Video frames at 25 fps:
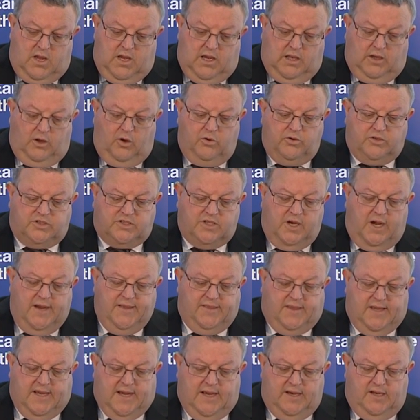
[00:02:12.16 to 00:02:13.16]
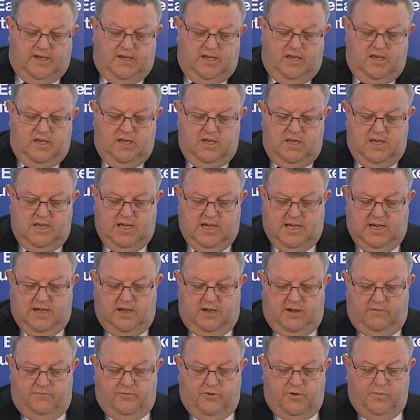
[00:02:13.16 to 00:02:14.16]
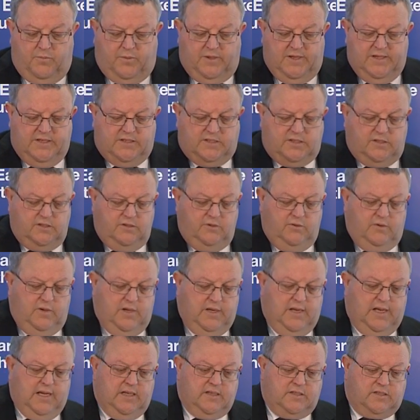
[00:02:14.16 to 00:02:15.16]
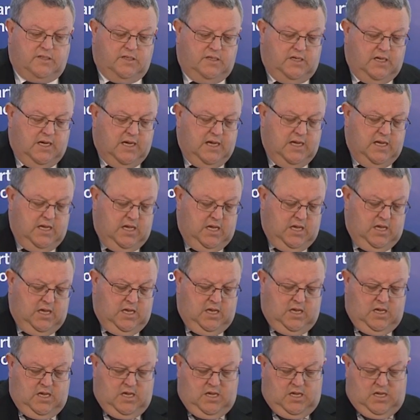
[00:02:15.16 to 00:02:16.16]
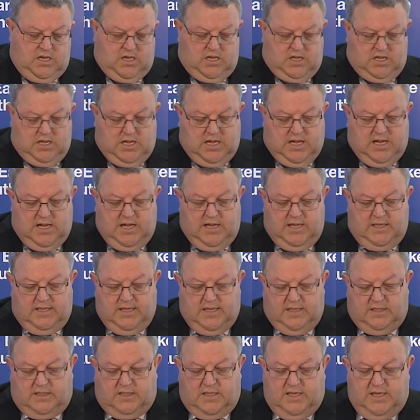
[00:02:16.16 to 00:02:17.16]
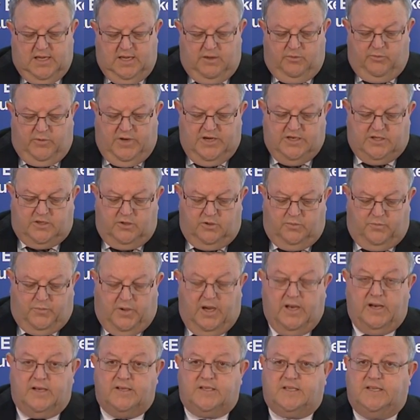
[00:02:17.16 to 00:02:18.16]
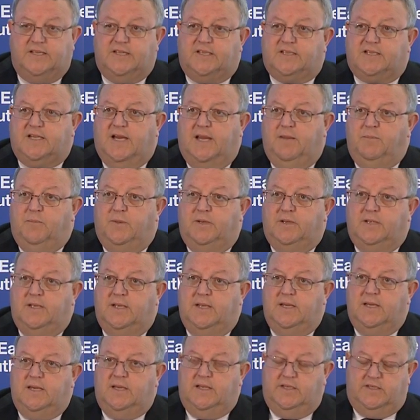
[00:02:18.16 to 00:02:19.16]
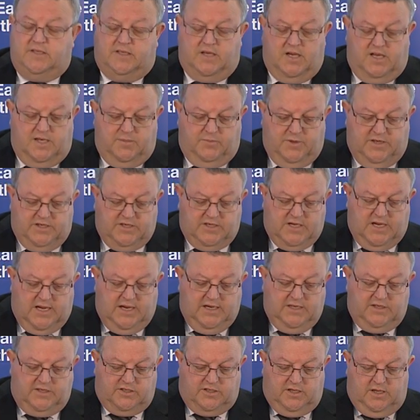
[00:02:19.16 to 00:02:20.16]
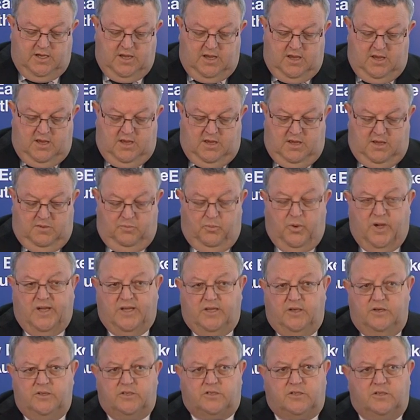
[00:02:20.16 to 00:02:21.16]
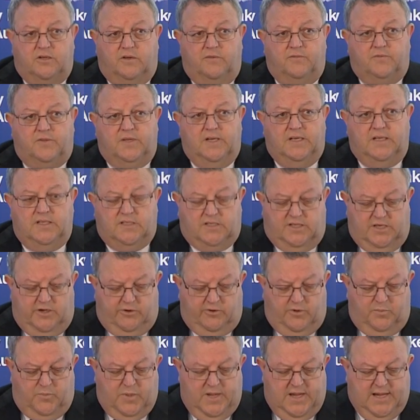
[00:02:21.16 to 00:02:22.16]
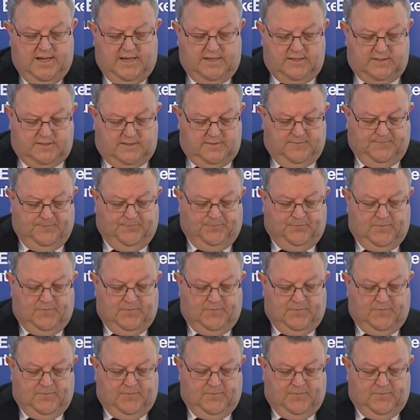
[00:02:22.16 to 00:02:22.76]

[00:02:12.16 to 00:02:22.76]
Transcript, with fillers: Alongside that, uh, I'm very pleased to announce today that the regional policy statement is going to be changed by use of the CERA Powers.